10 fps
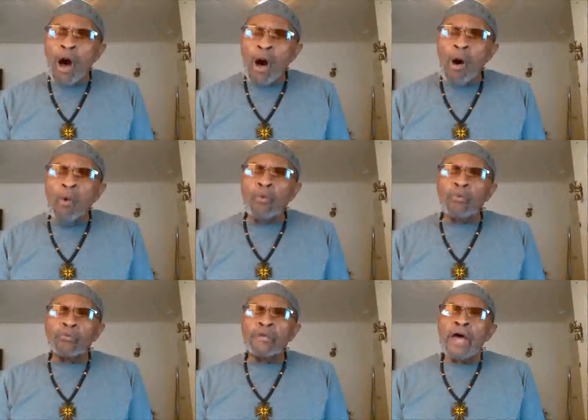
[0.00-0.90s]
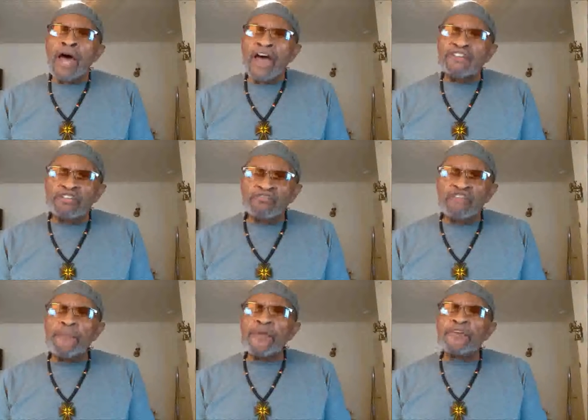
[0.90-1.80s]
own, and
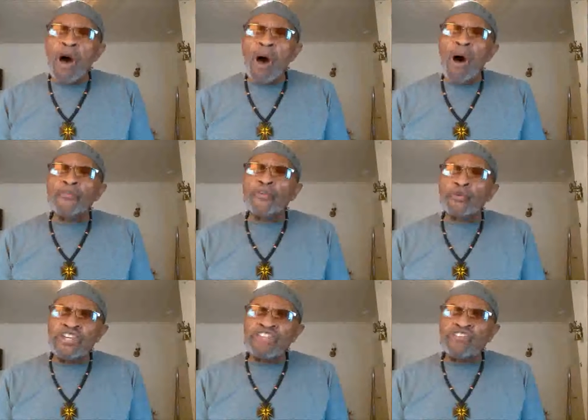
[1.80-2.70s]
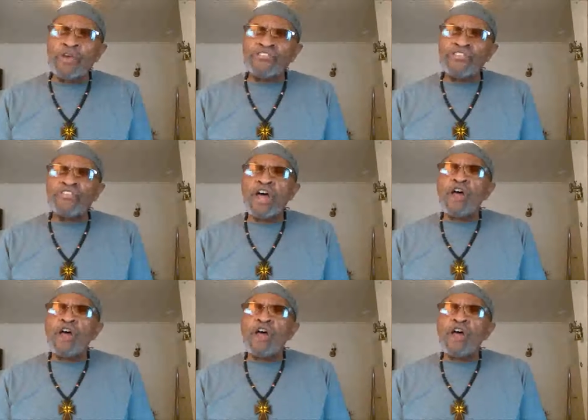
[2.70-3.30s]
distribute all the resources